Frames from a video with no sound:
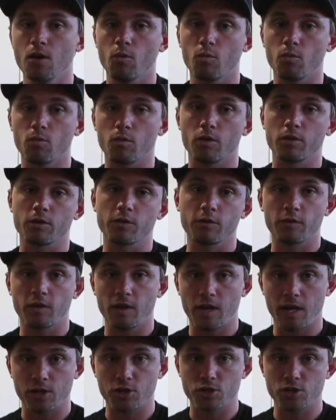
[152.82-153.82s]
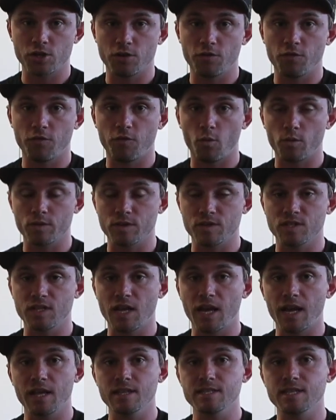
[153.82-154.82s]
Works Connection for the
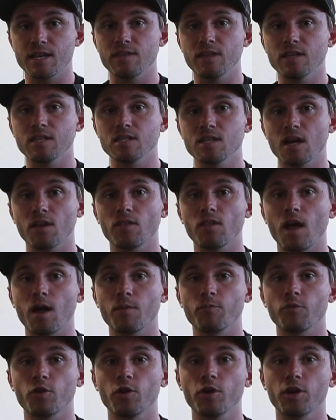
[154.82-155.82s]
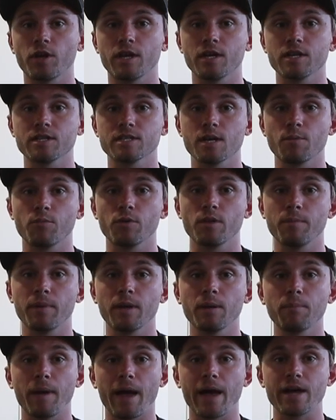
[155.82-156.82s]
stands, and then Dunlop for hooking us up with a
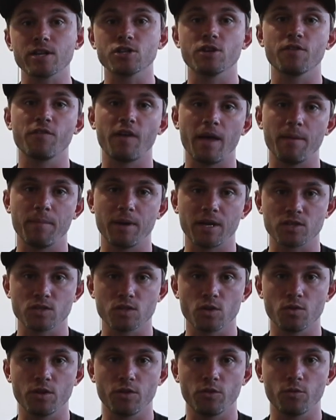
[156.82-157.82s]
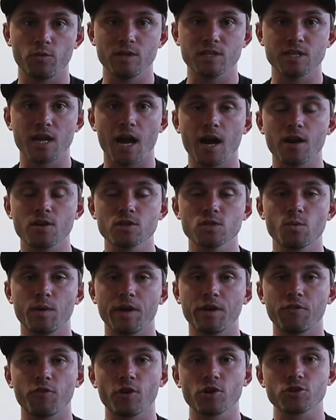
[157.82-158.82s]
big batch of MX33 tires. So
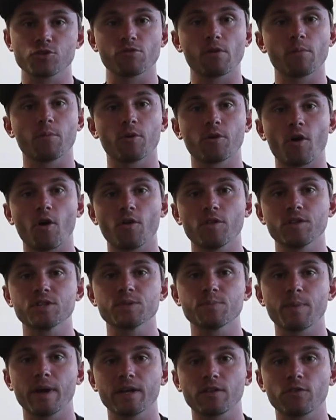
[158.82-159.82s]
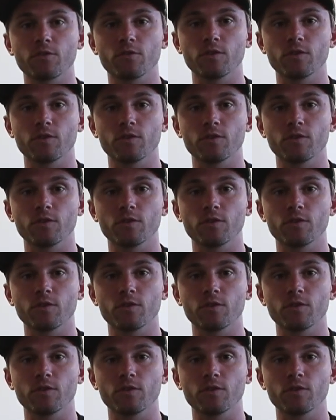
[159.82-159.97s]
we had fresh rubber on all these bikes